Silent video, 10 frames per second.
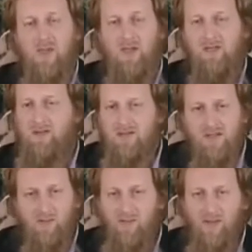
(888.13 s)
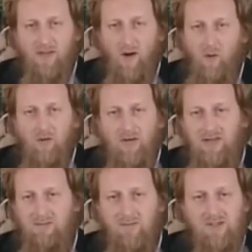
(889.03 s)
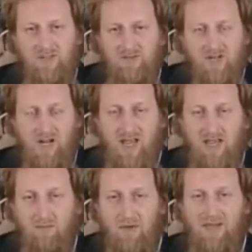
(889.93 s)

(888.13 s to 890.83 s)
is not something only that Muslims claim.